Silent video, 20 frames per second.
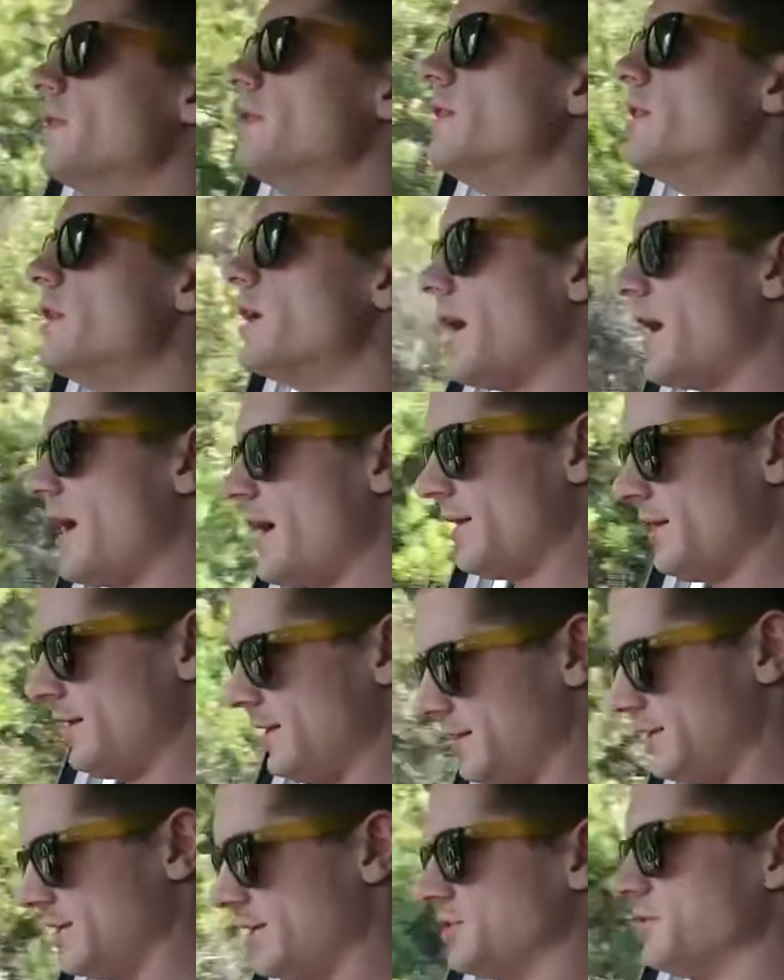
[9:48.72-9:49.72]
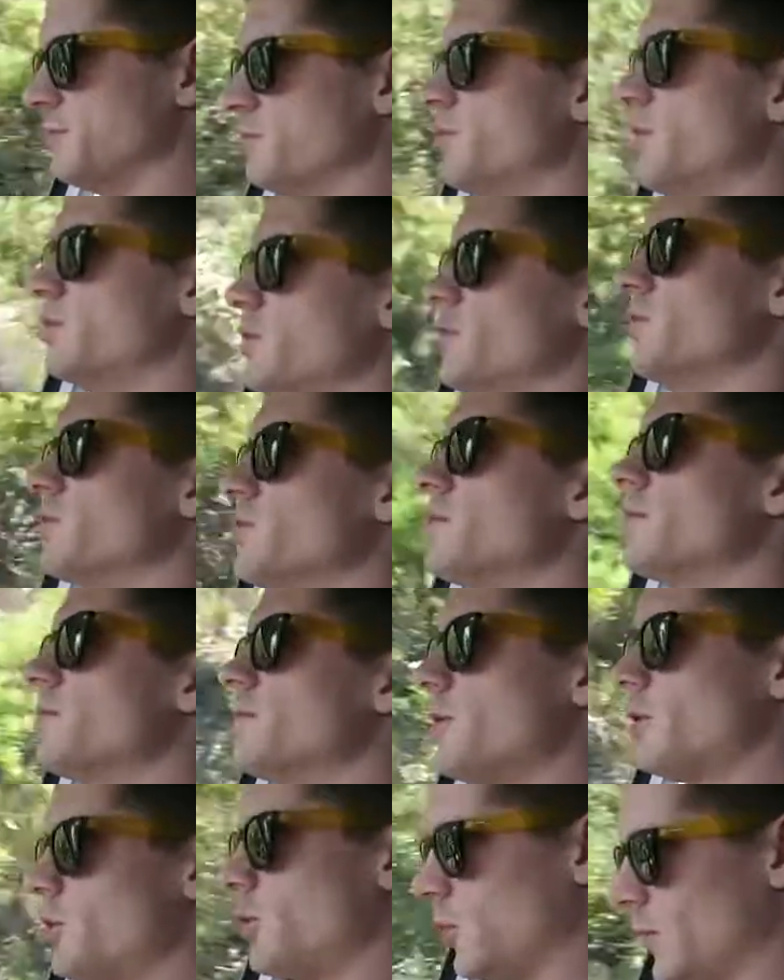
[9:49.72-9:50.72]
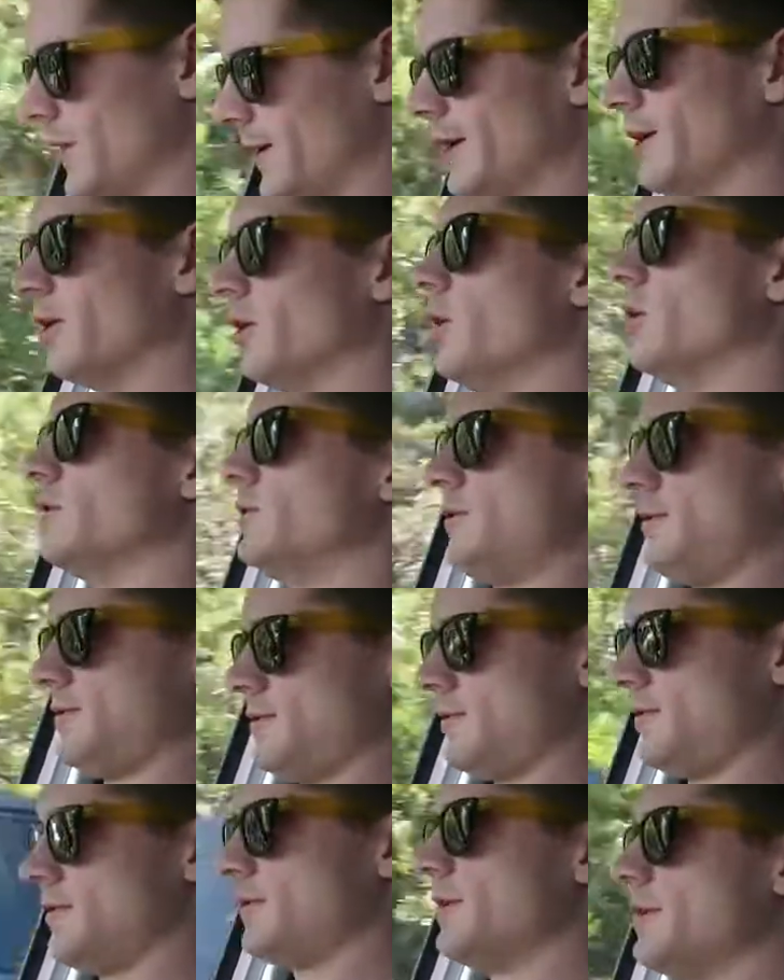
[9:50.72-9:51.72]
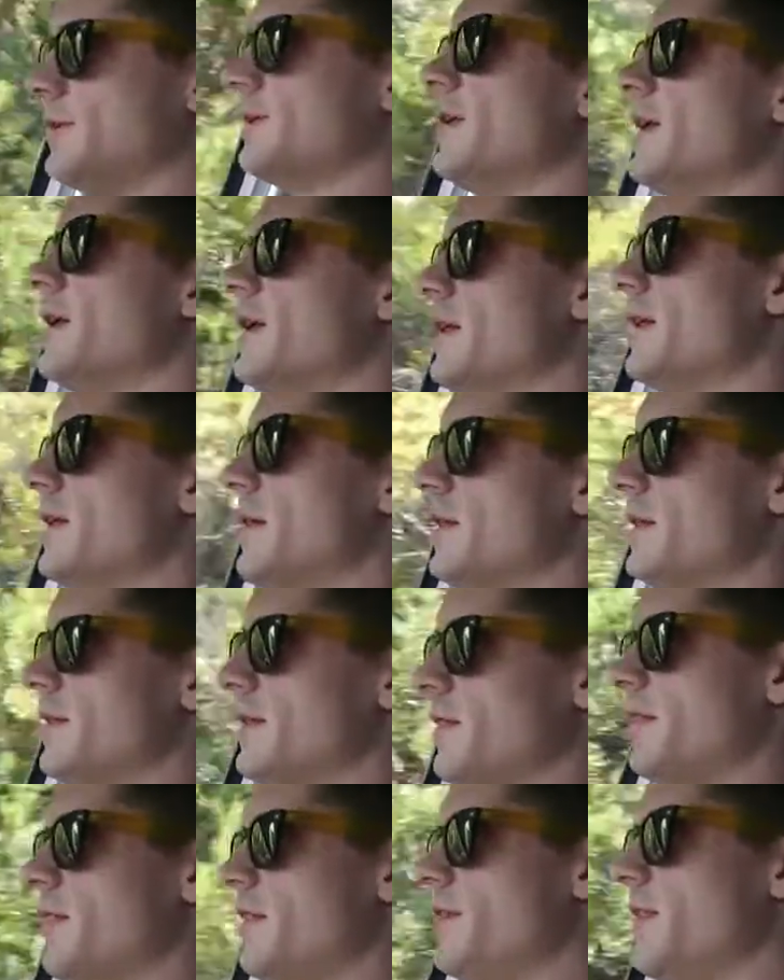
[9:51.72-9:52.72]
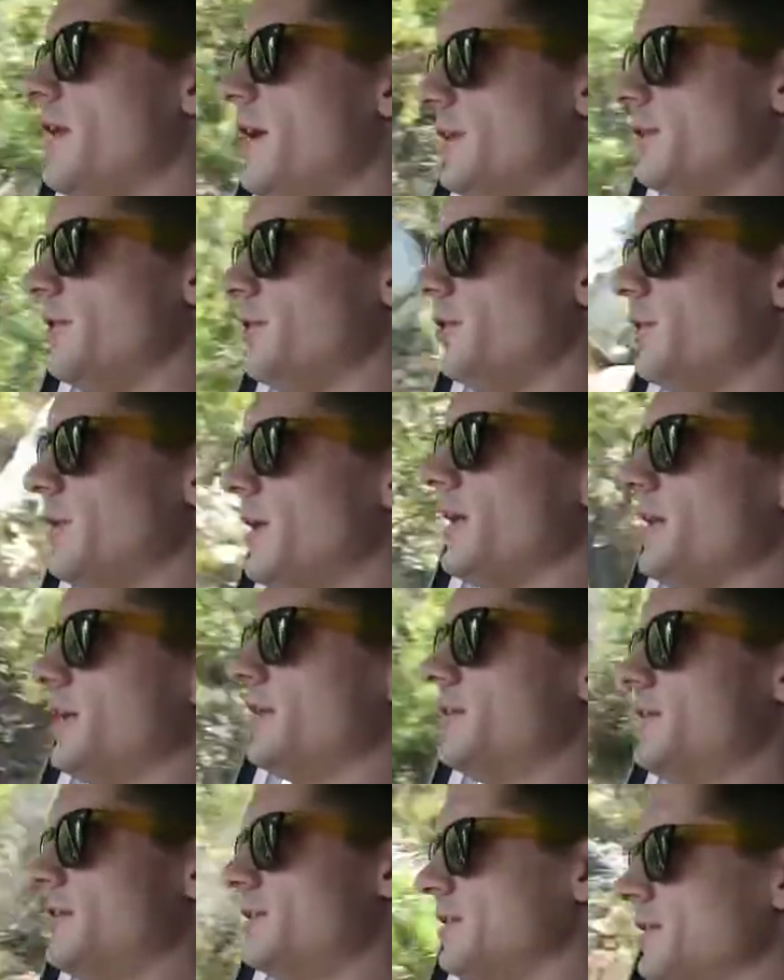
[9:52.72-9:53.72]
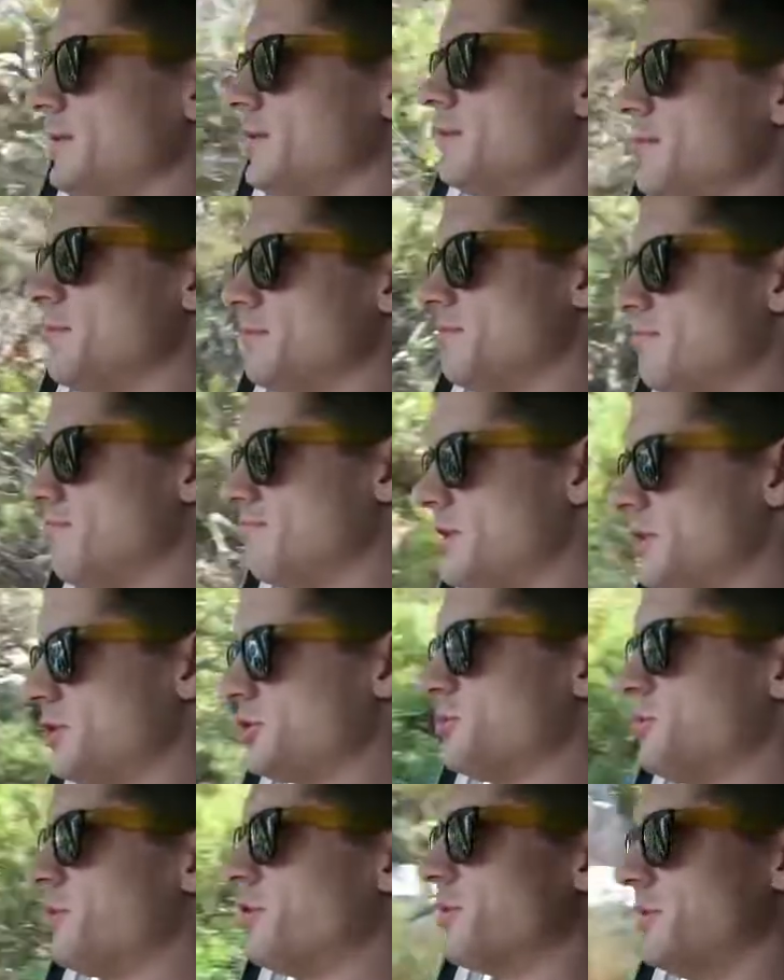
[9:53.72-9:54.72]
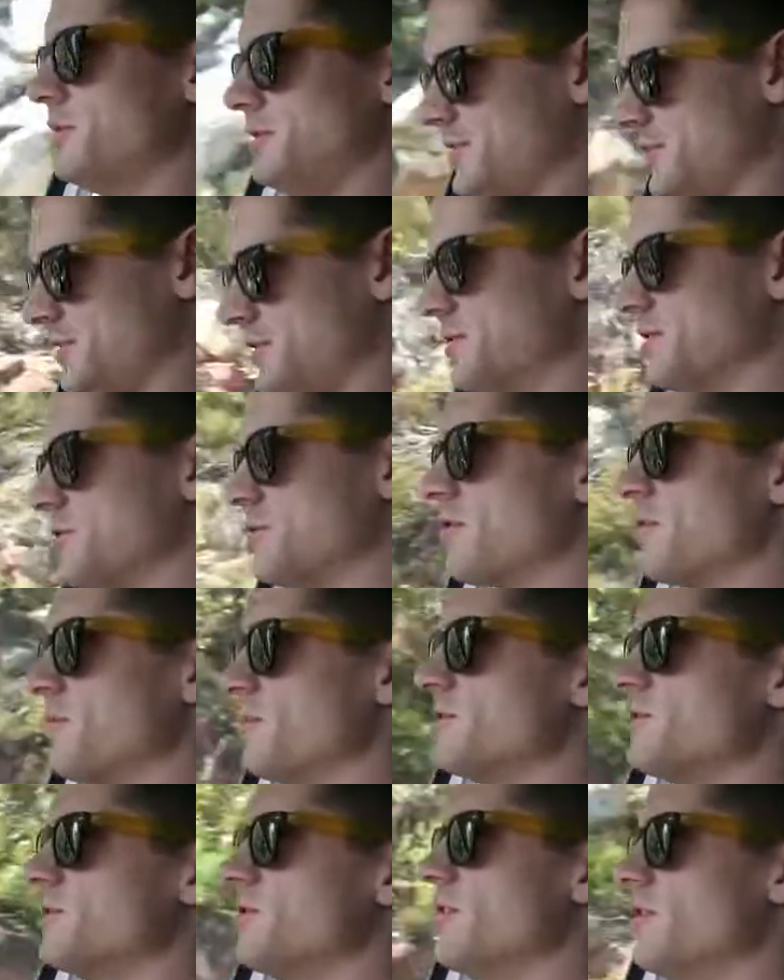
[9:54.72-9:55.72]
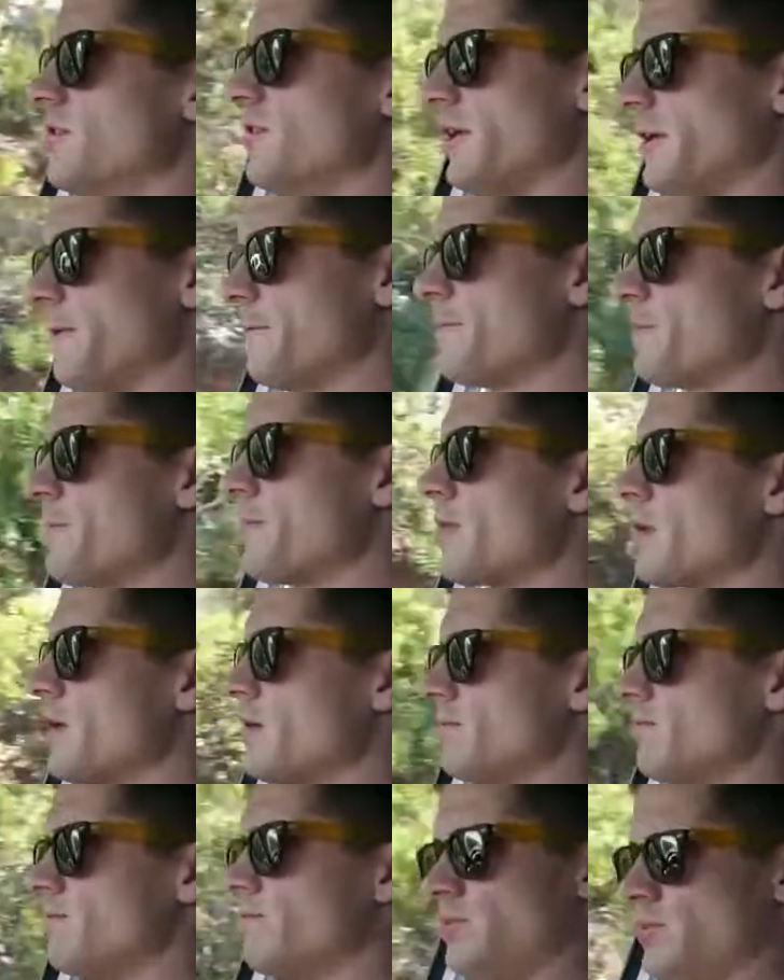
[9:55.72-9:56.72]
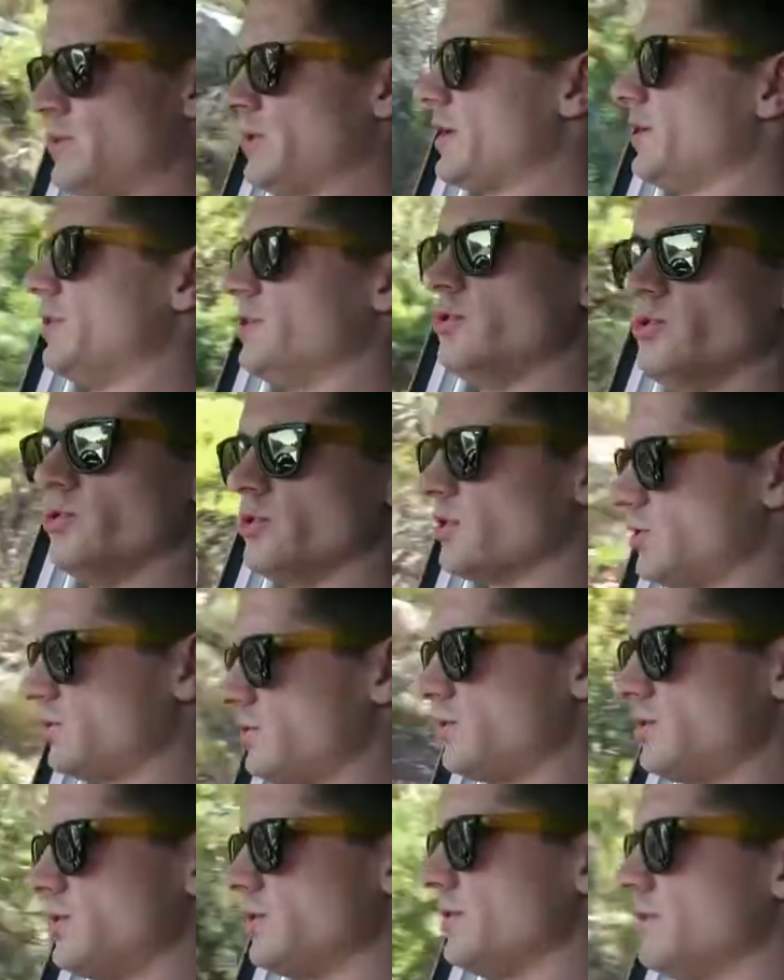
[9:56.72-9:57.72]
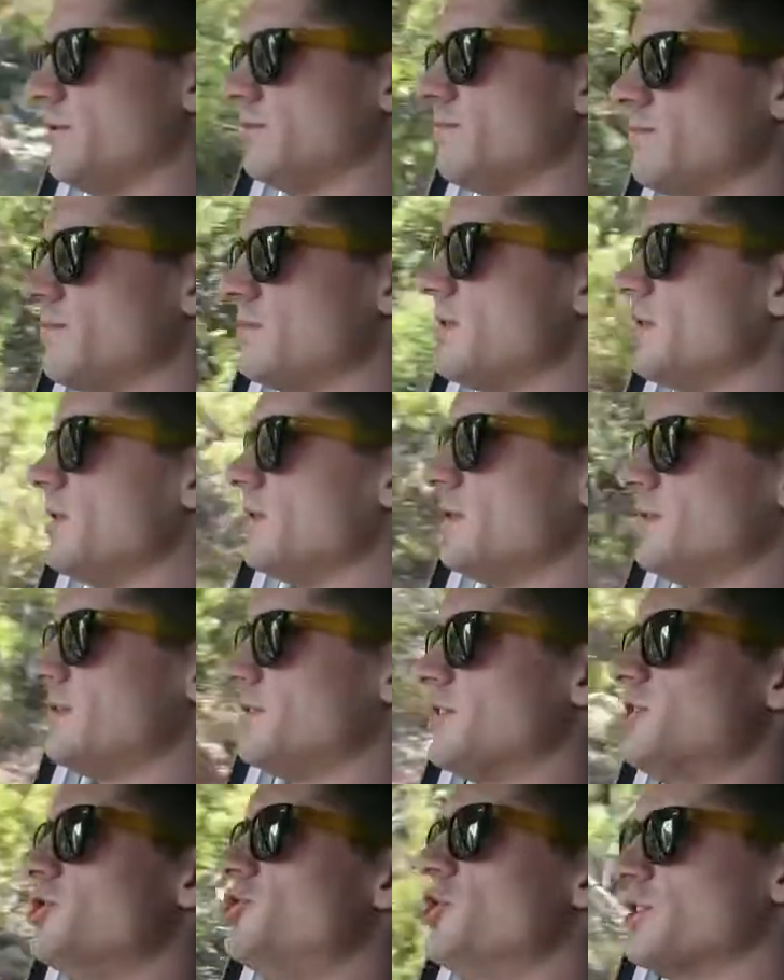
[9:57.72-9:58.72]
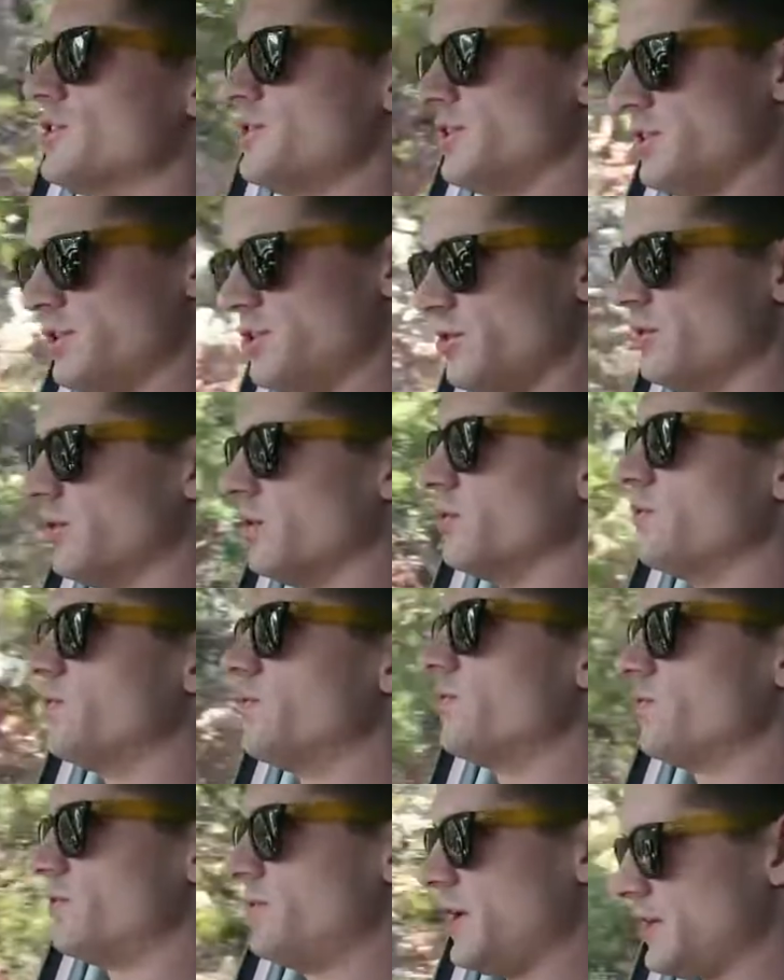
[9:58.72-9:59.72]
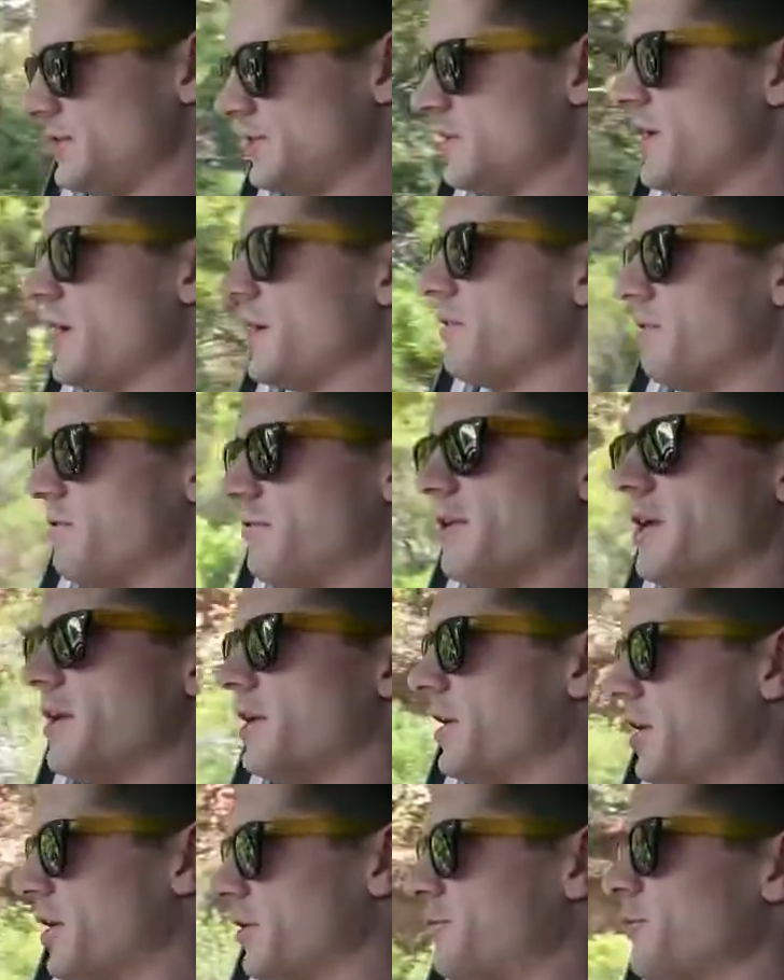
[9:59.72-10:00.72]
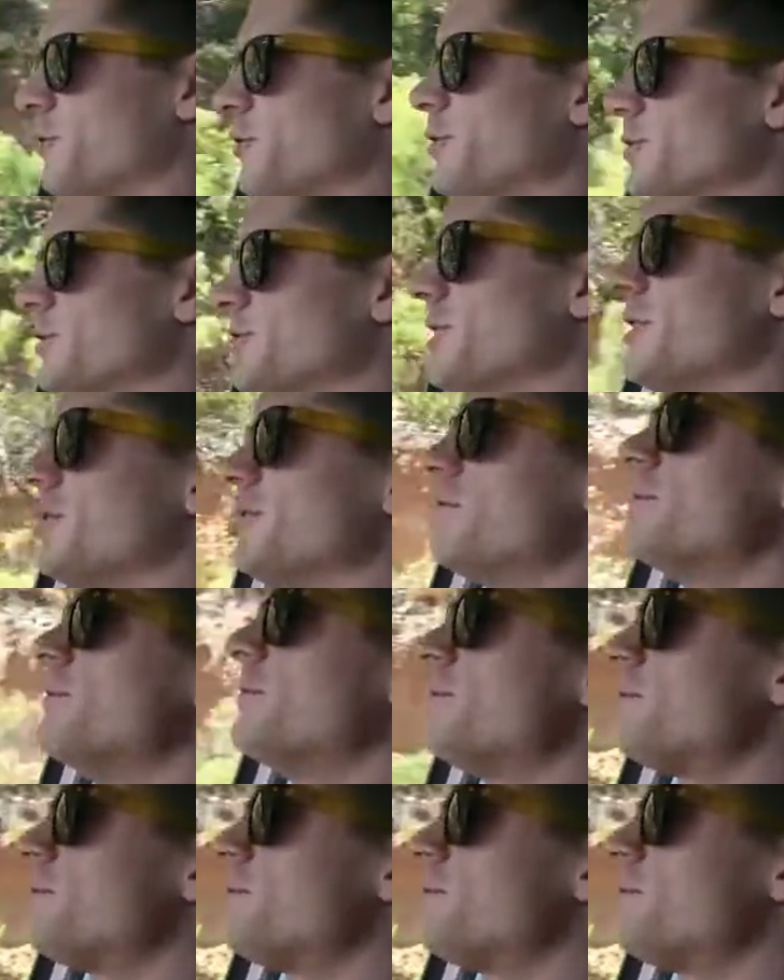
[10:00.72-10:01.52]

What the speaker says: the handling does improve quite a lot. Then you get much more resistance from the steering. But I do not suggest that you go test that and find it out for yourself.